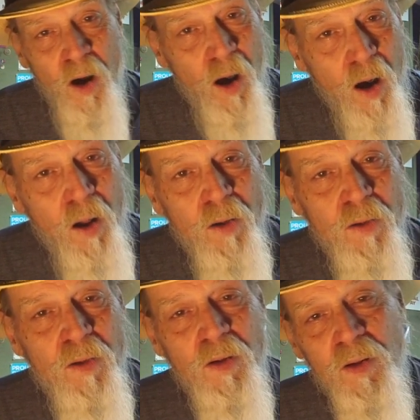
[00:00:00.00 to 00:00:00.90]
all
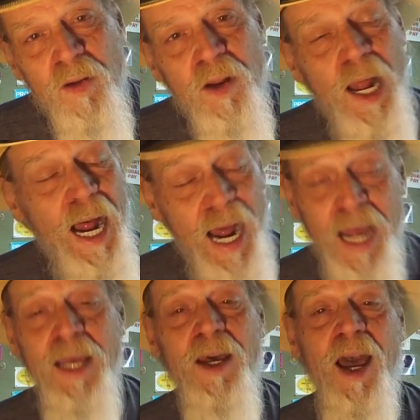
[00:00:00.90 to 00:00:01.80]

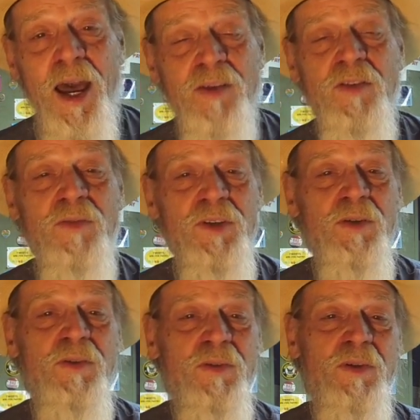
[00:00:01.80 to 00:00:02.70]
I ask of you
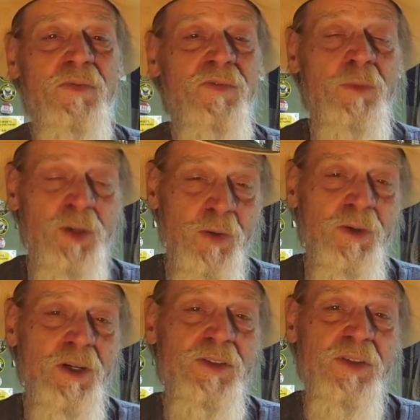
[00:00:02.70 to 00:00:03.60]
from your
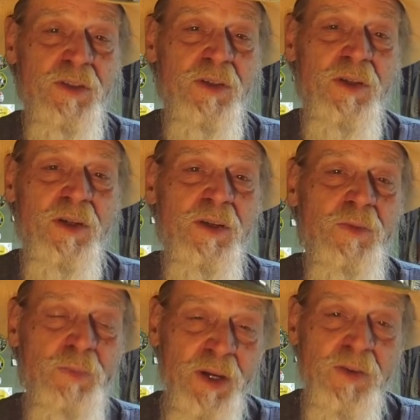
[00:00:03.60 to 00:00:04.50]
religion is
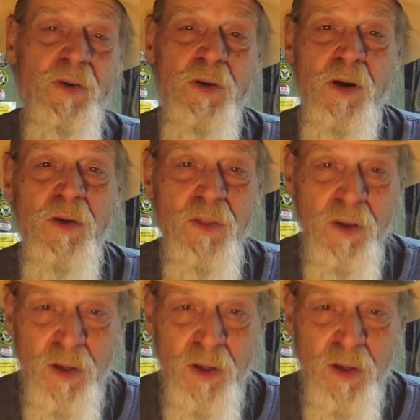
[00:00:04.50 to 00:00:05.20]
peace on earth